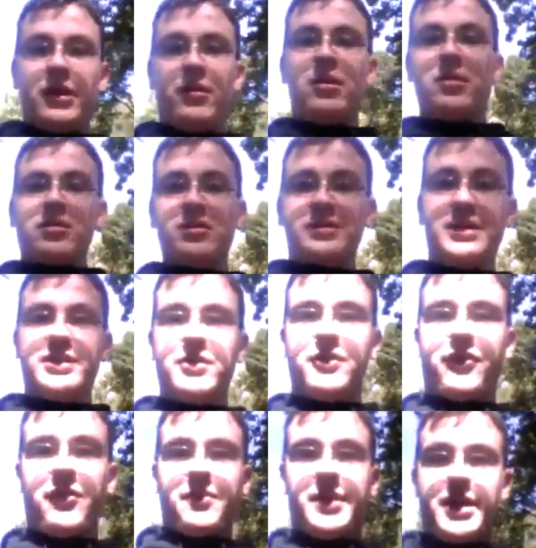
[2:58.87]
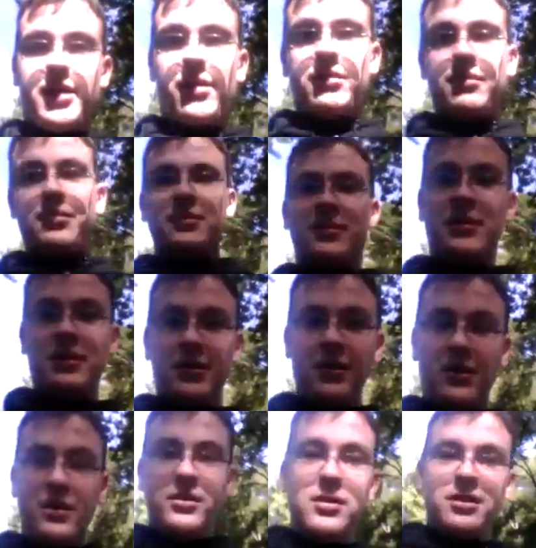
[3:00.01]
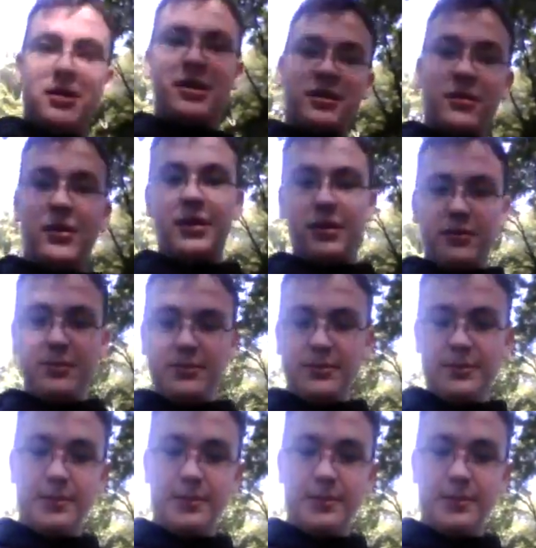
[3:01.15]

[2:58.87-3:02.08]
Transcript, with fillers: it'll all go downhill from there. Alright, well,